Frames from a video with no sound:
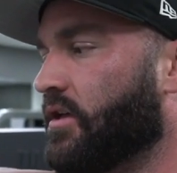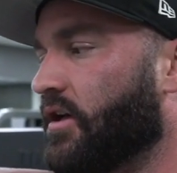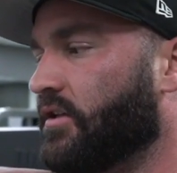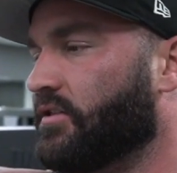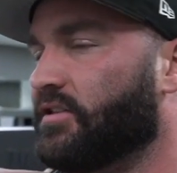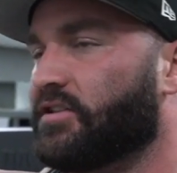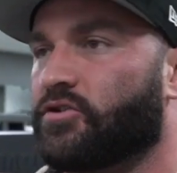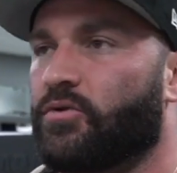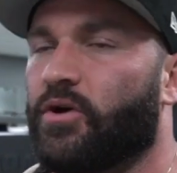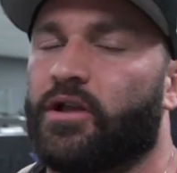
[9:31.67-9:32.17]

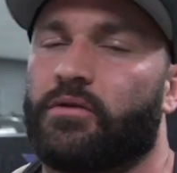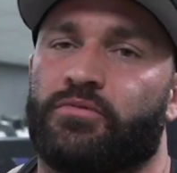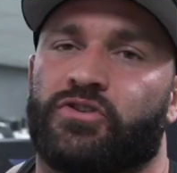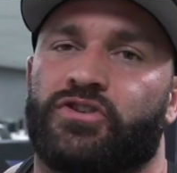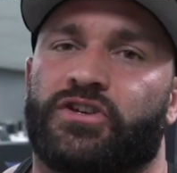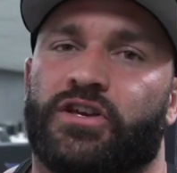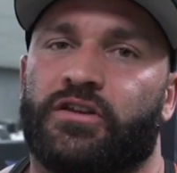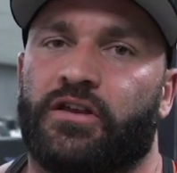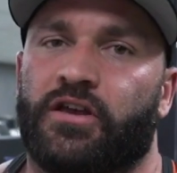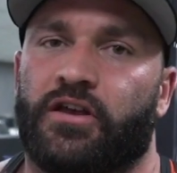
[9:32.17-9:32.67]
This great
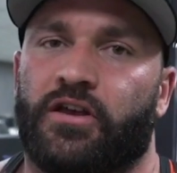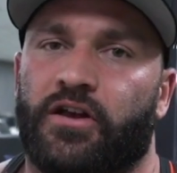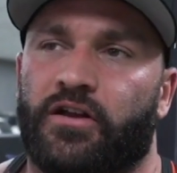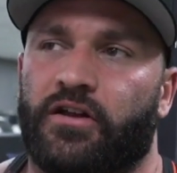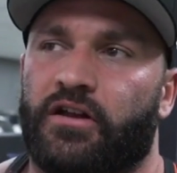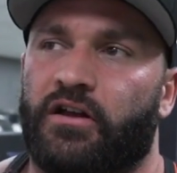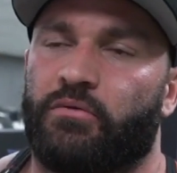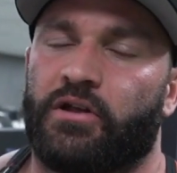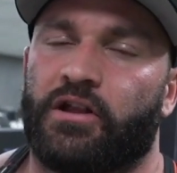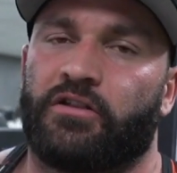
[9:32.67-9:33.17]
machine here
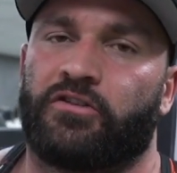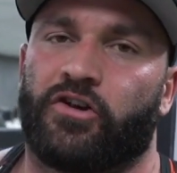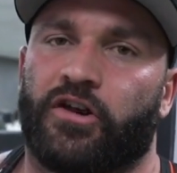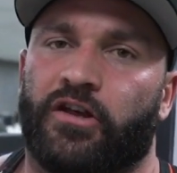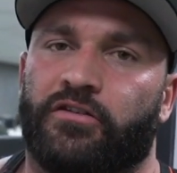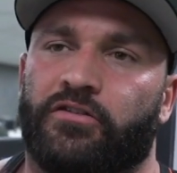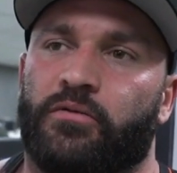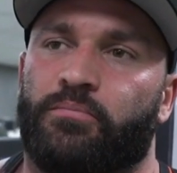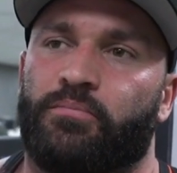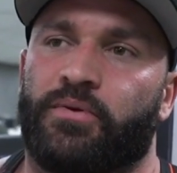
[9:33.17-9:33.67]
that really
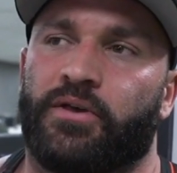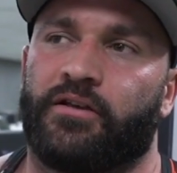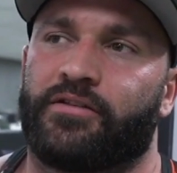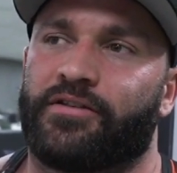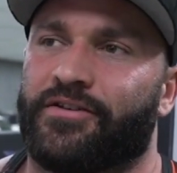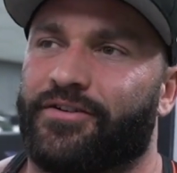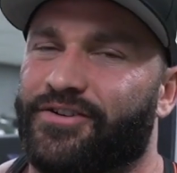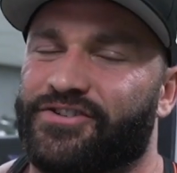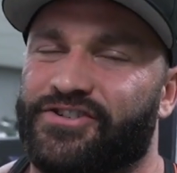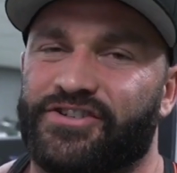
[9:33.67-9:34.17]
targets the peak.
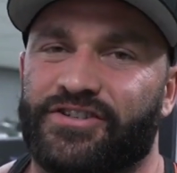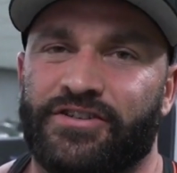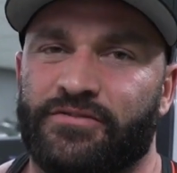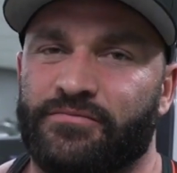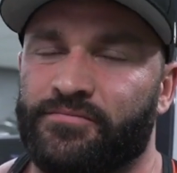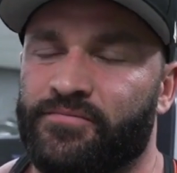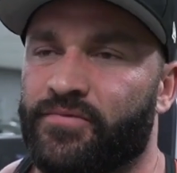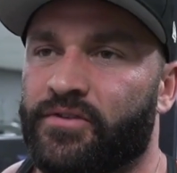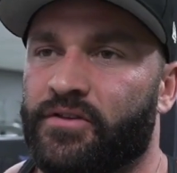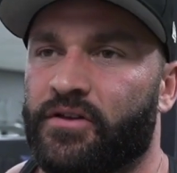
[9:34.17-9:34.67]
So just,
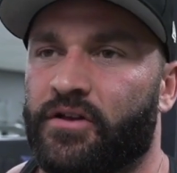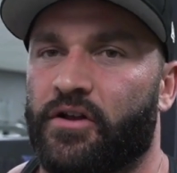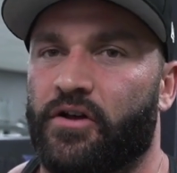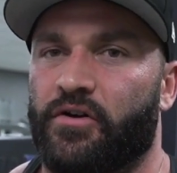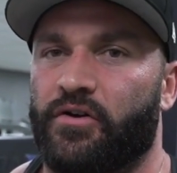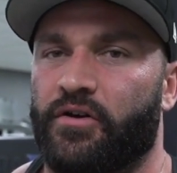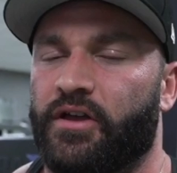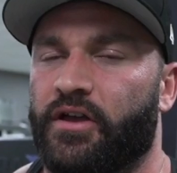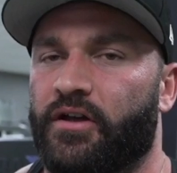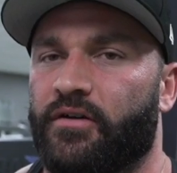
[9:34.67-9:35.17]

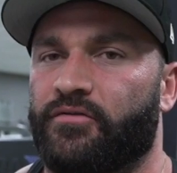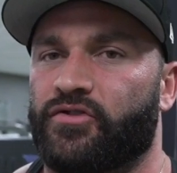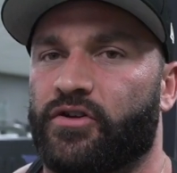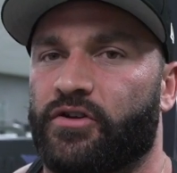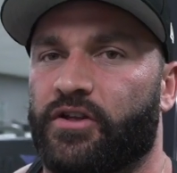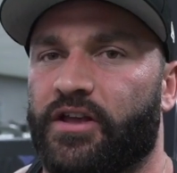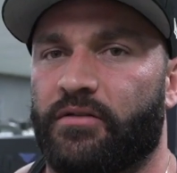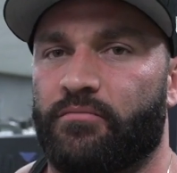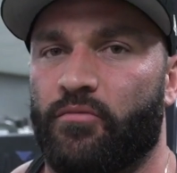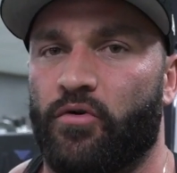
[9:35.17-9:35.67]
here I'm trying to
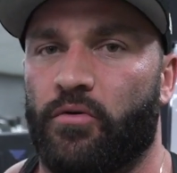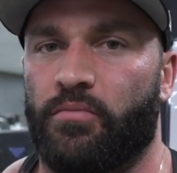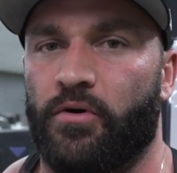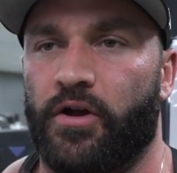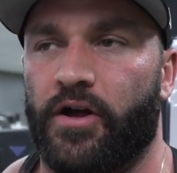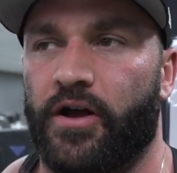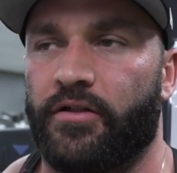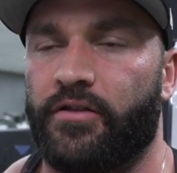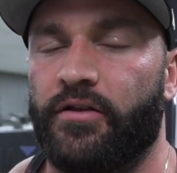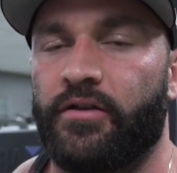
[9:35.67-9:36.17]
get more
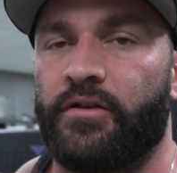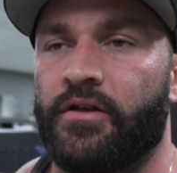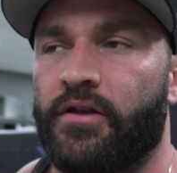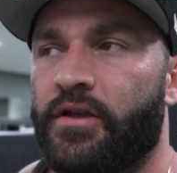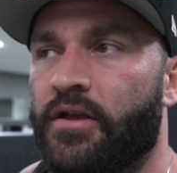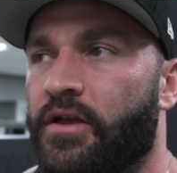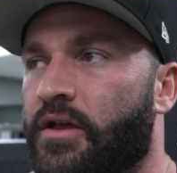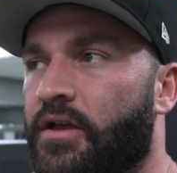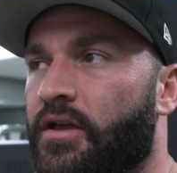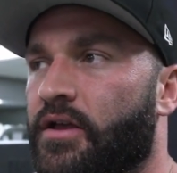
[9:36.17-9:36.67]
blood
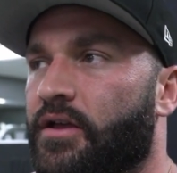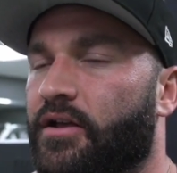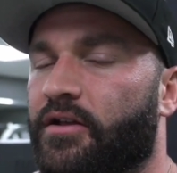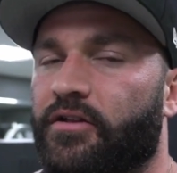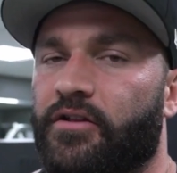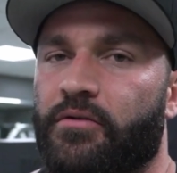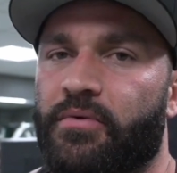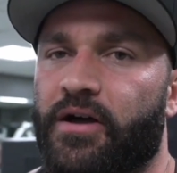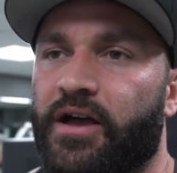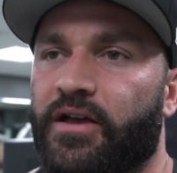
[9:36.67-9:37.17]
in
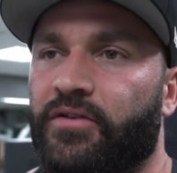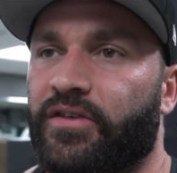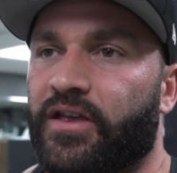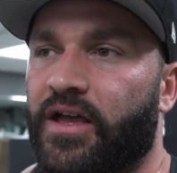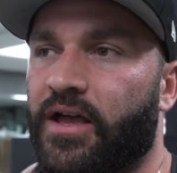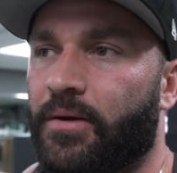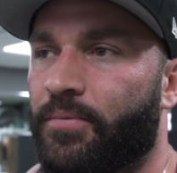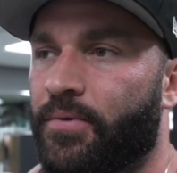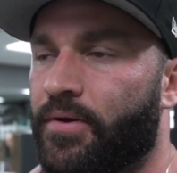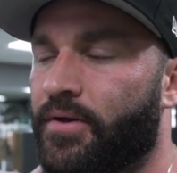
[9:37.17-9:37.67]
the
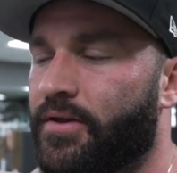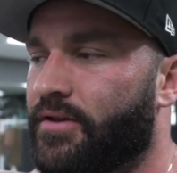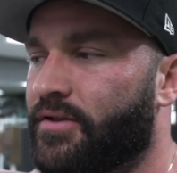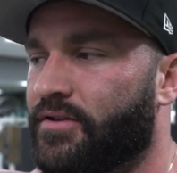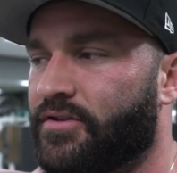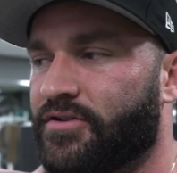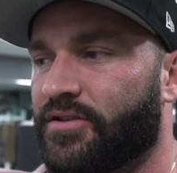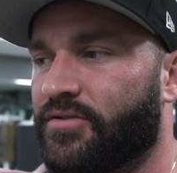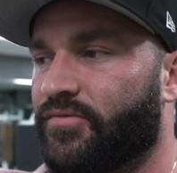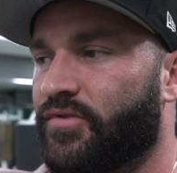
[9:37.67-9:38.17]
bicep.
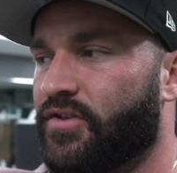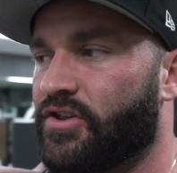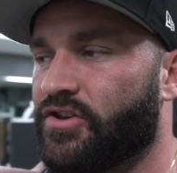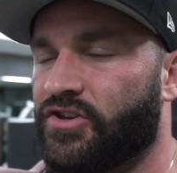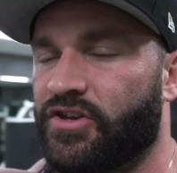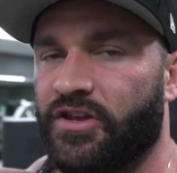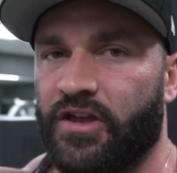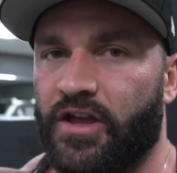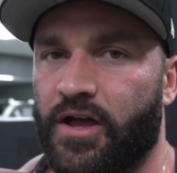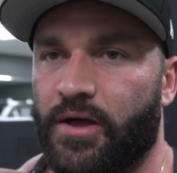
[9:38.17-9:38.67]
Just
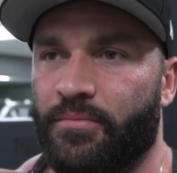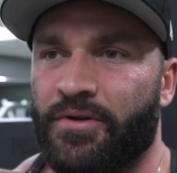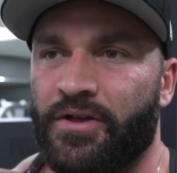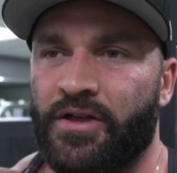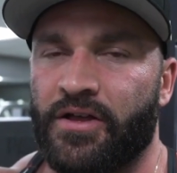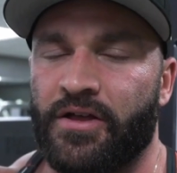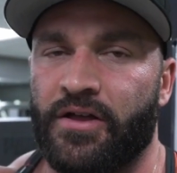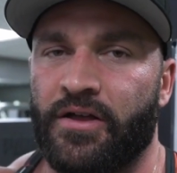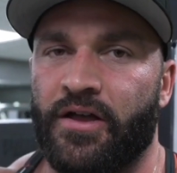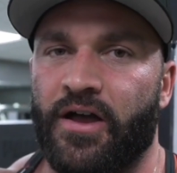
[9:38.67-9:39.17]
finishing up.
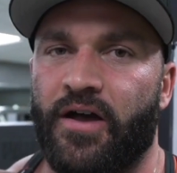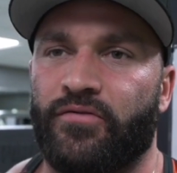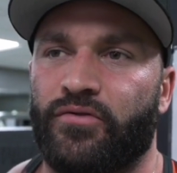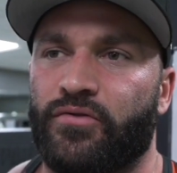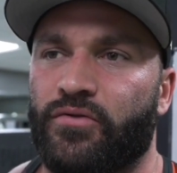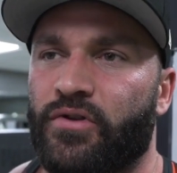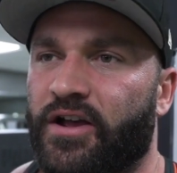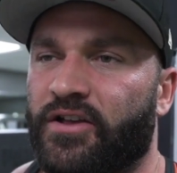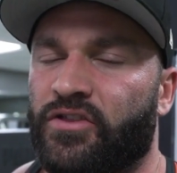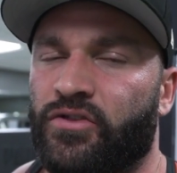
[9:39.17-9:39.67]
I'm
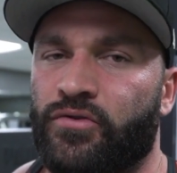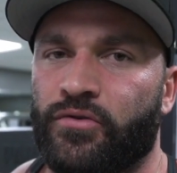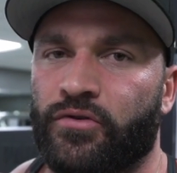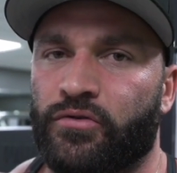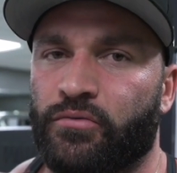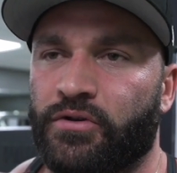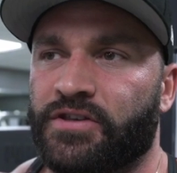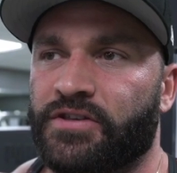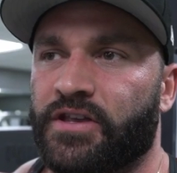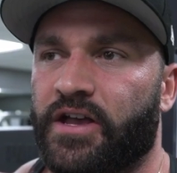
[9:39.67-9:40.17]
doing like
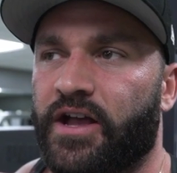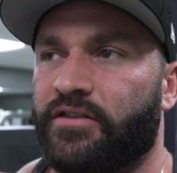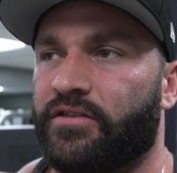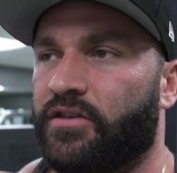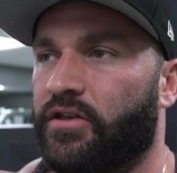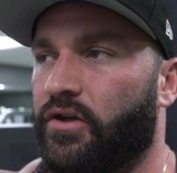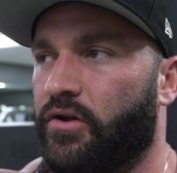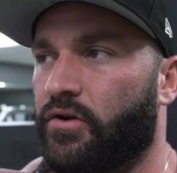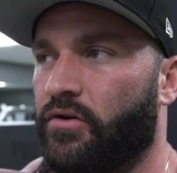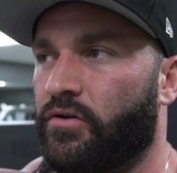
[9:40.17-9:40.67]
2-3 sets
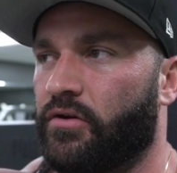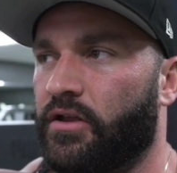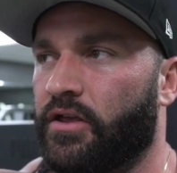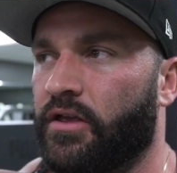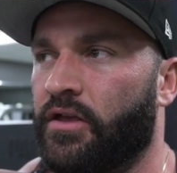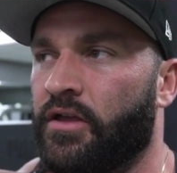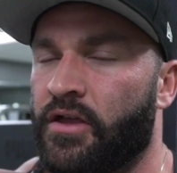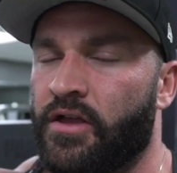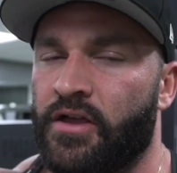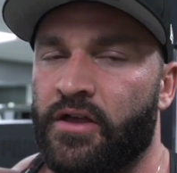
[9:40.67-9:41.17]
here only,
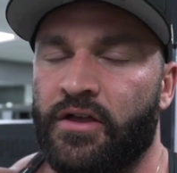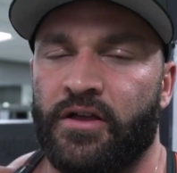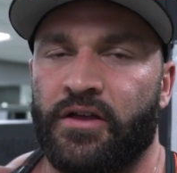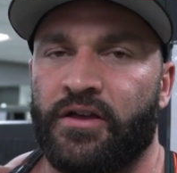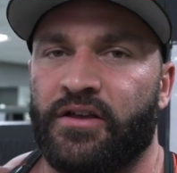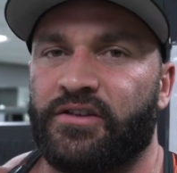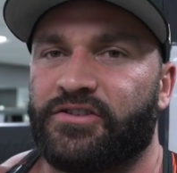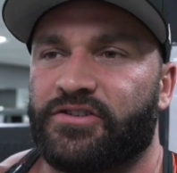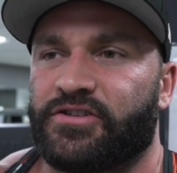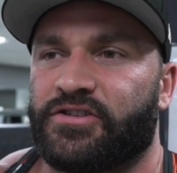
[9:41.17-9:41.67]

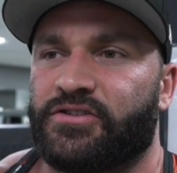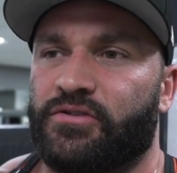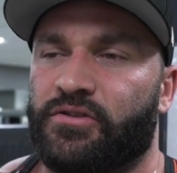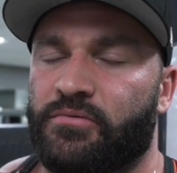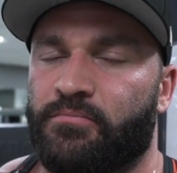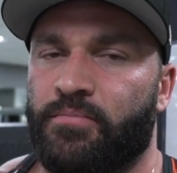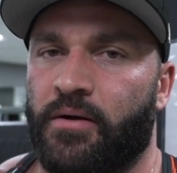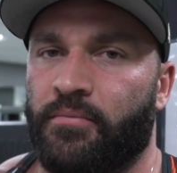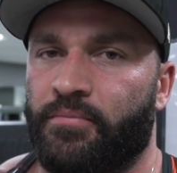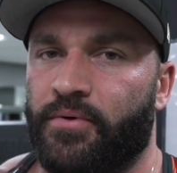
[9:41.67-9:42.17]
just to
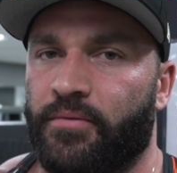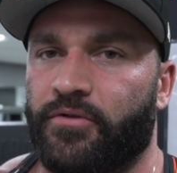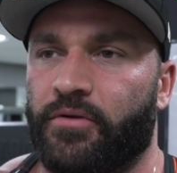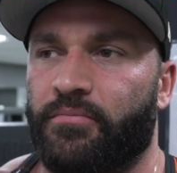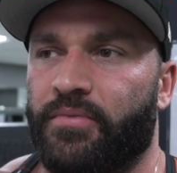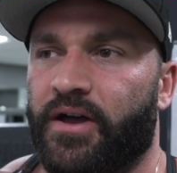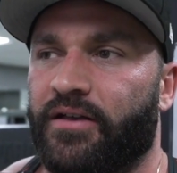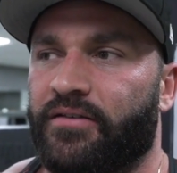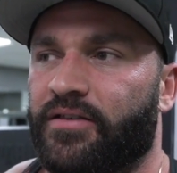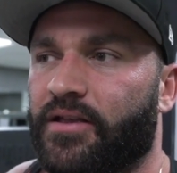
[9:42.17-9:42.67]
pump up the
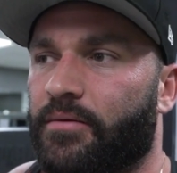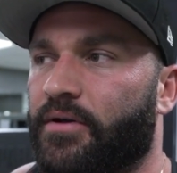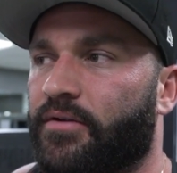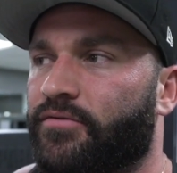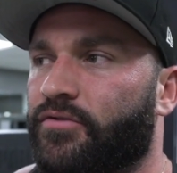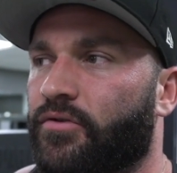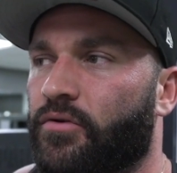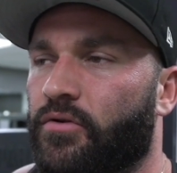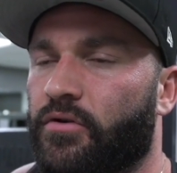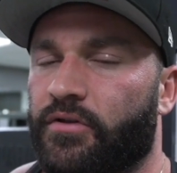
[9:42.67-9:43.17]
bicep
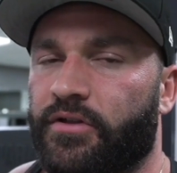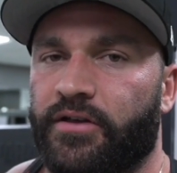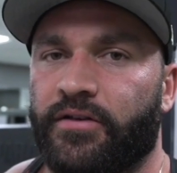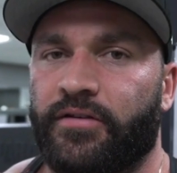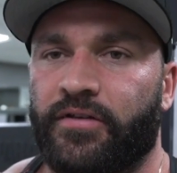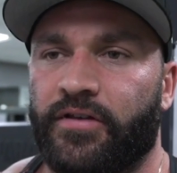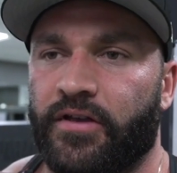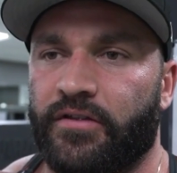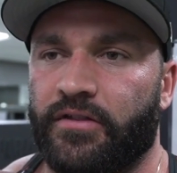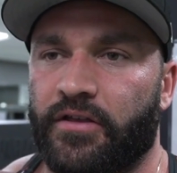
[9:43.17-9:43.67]
after all
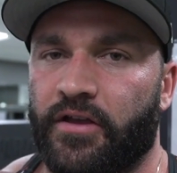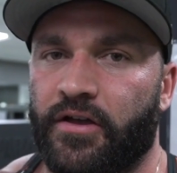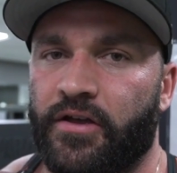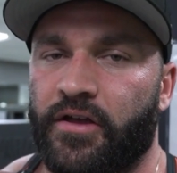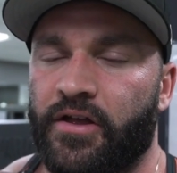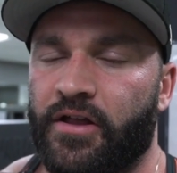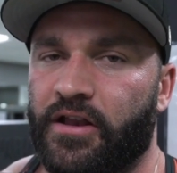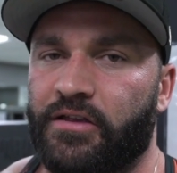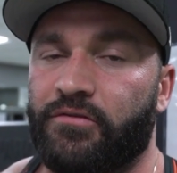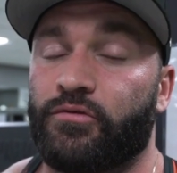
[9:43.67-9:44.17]
this and
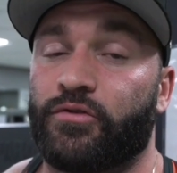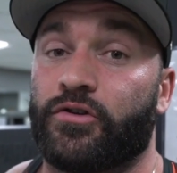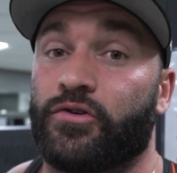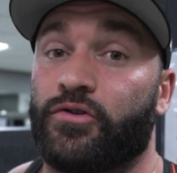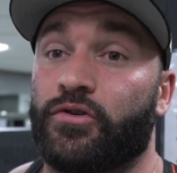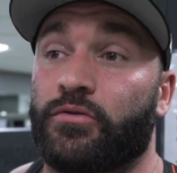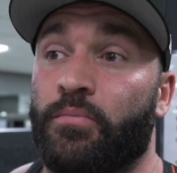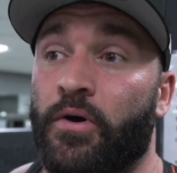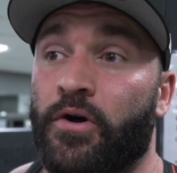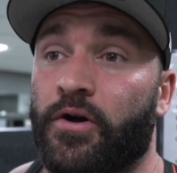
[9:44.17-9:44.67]
leave with a
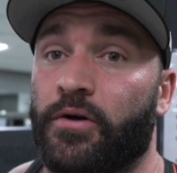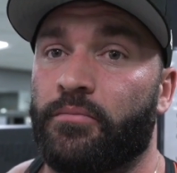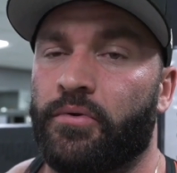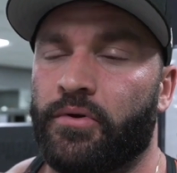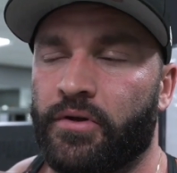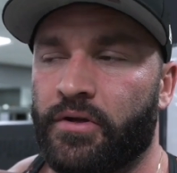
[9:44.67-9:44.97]
good pump.